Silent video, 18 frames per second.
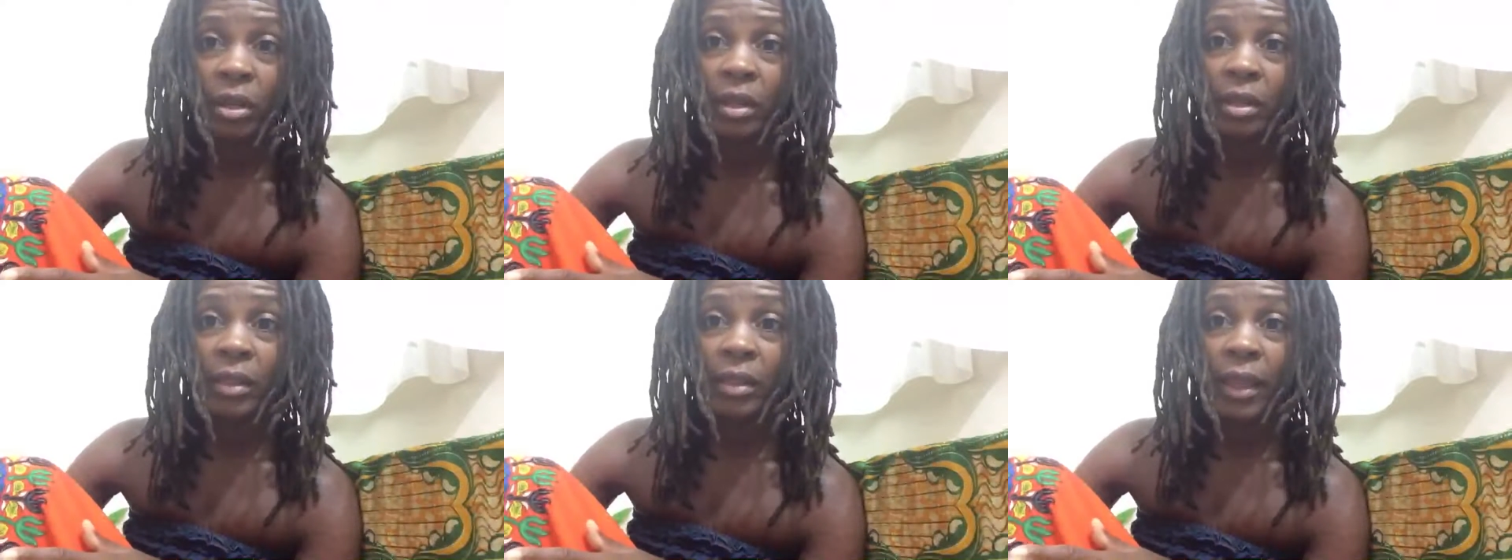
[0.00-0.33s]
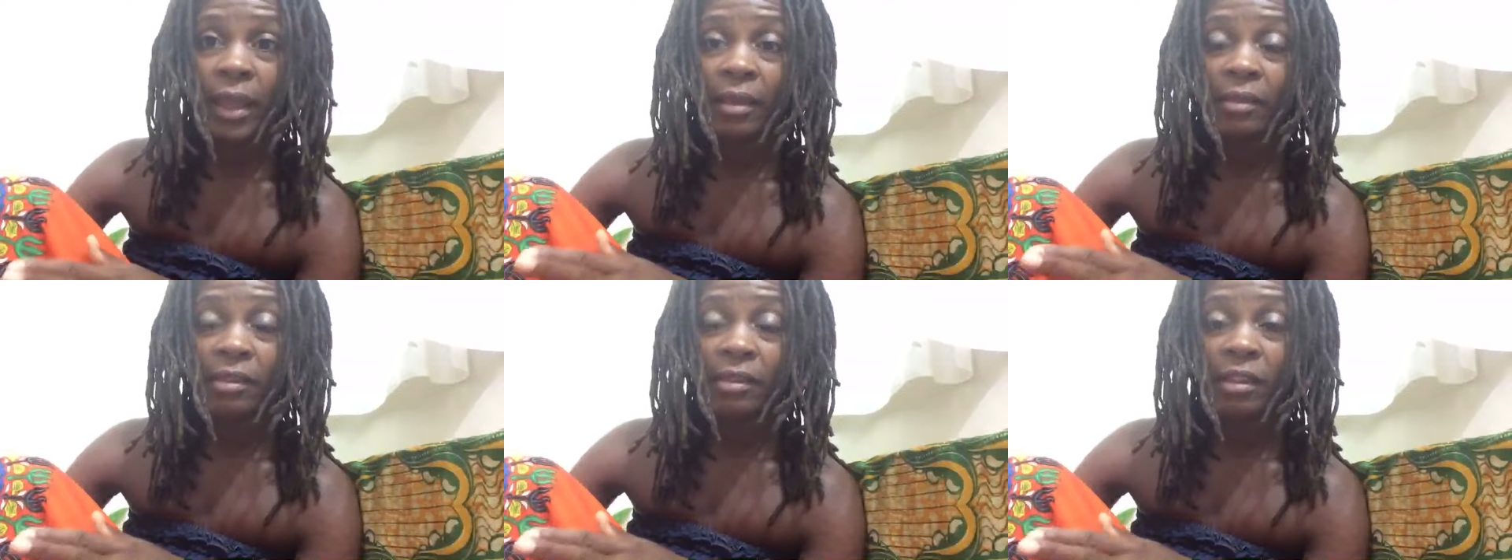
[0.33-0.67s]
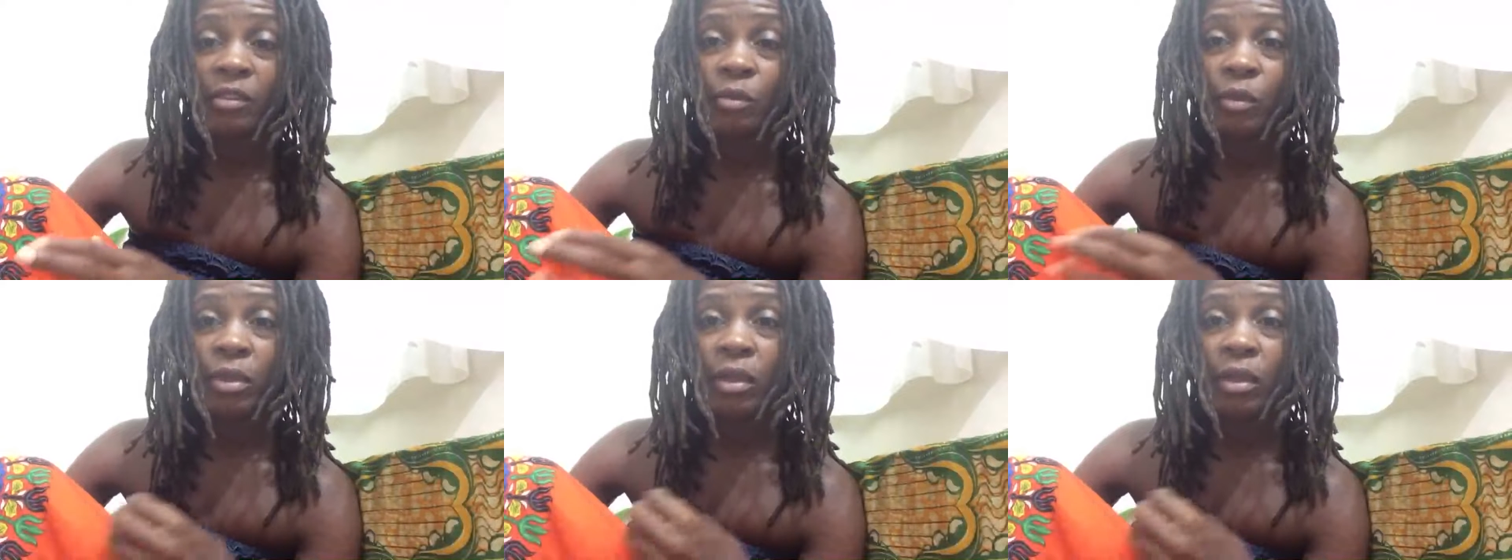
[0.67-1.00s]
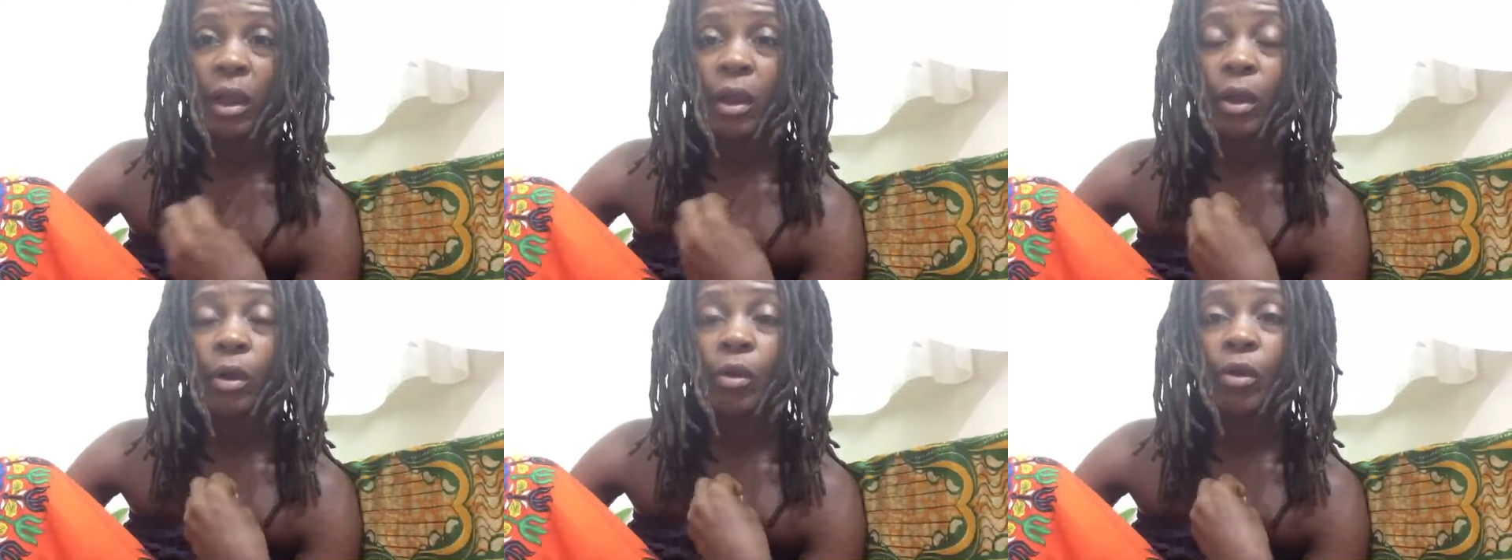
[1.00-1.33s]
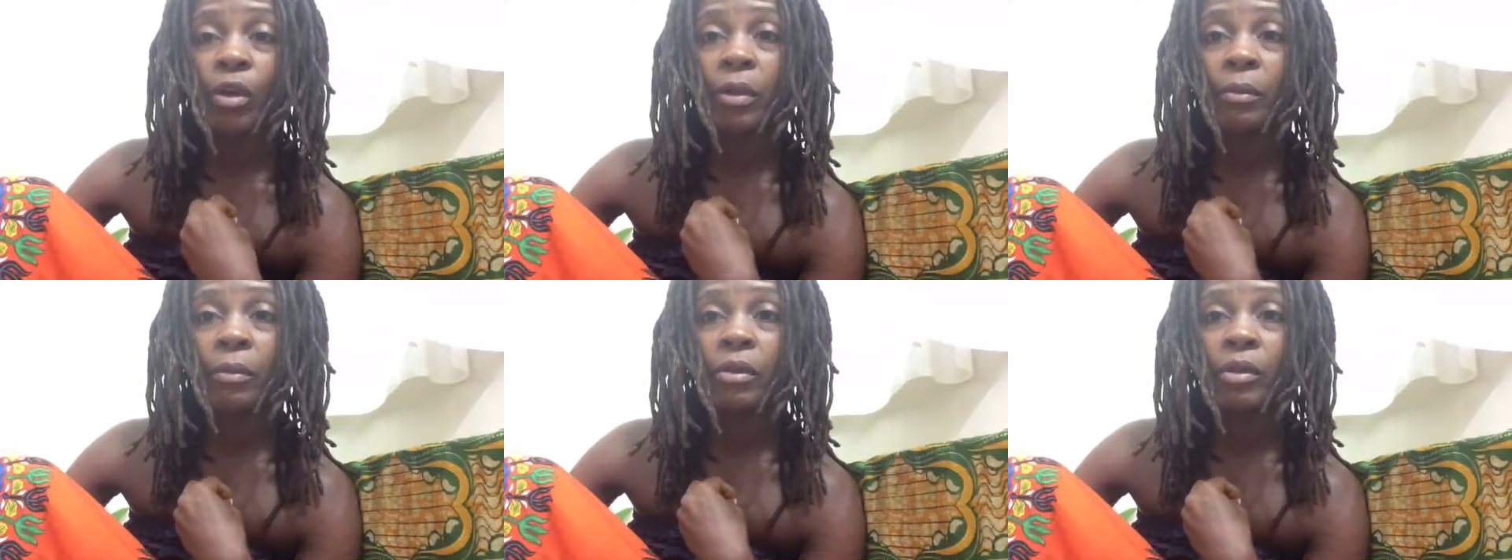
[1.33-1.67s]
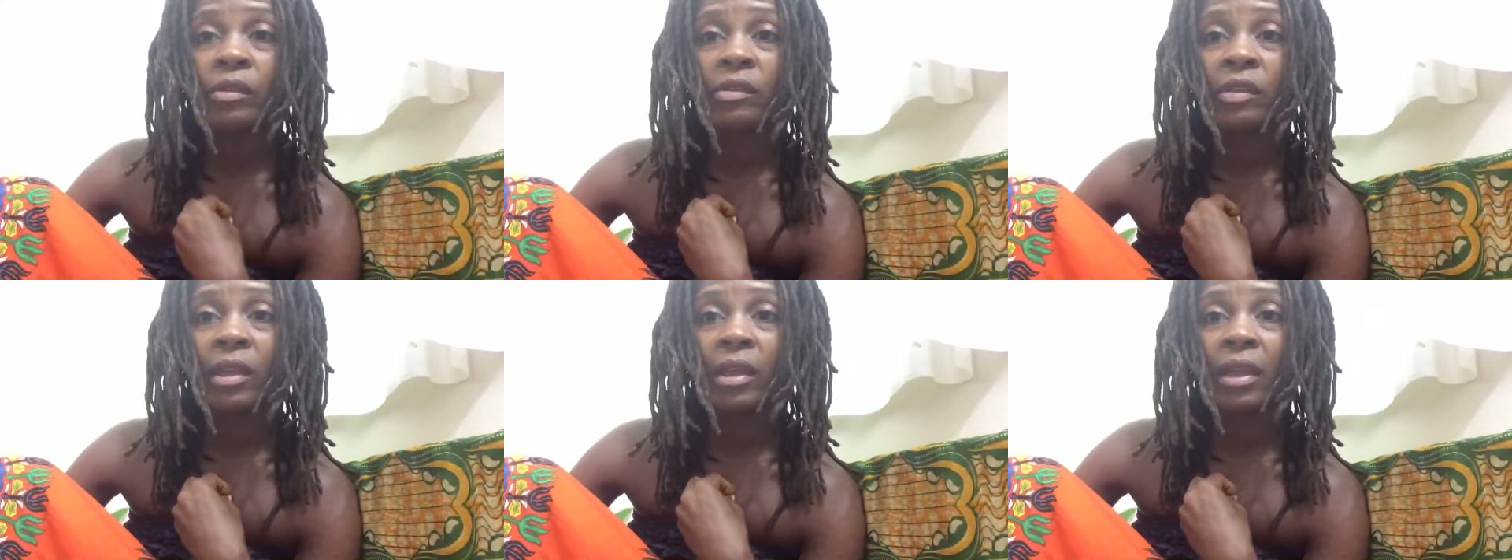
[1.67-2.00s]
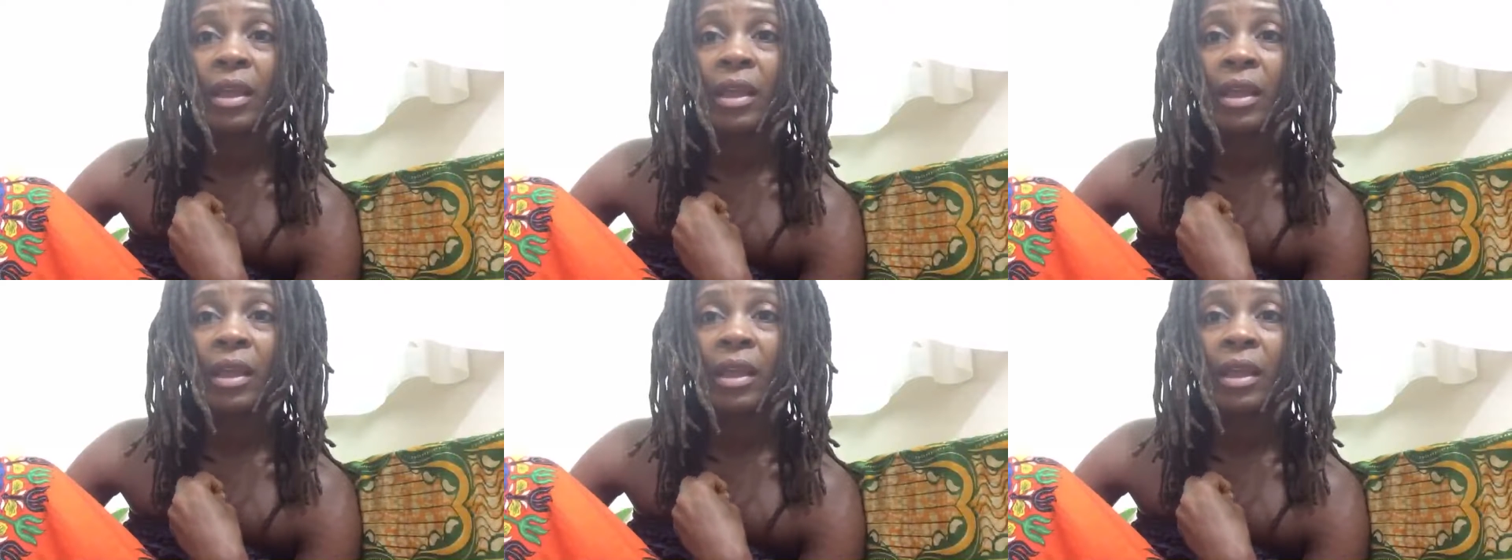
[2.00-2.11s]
that exists within our own community.